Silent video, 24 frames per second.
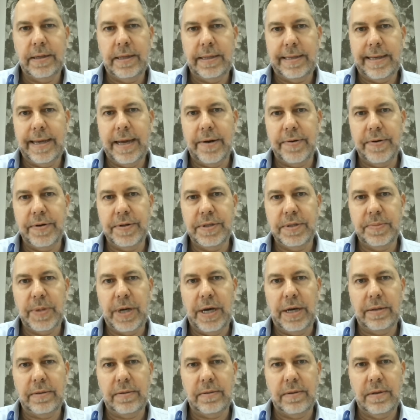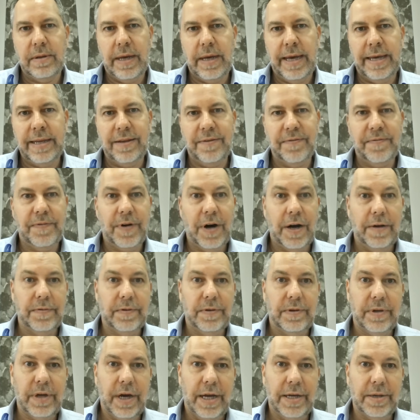it carries about 85
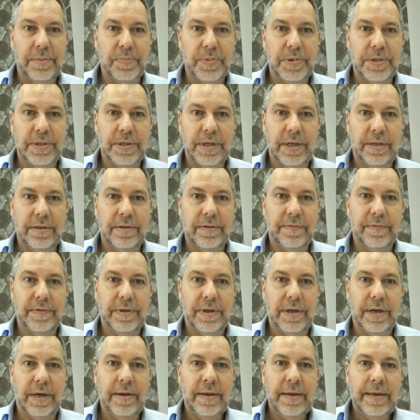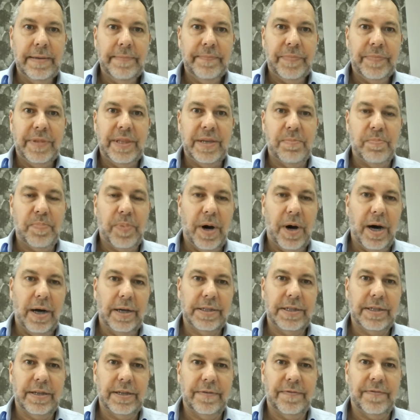to 90% of the
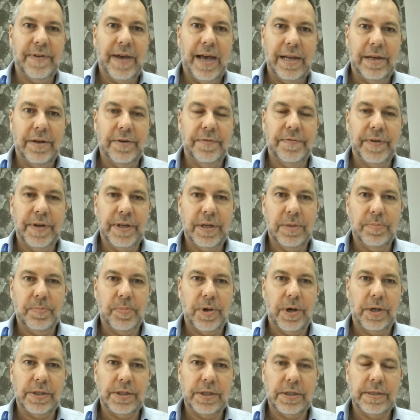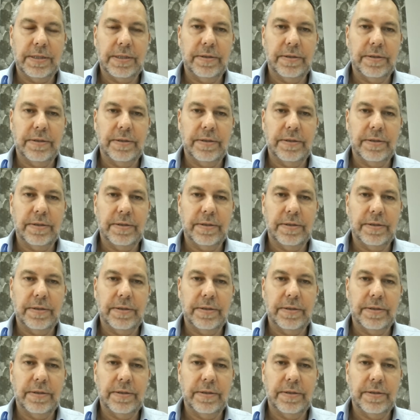basket value of any project.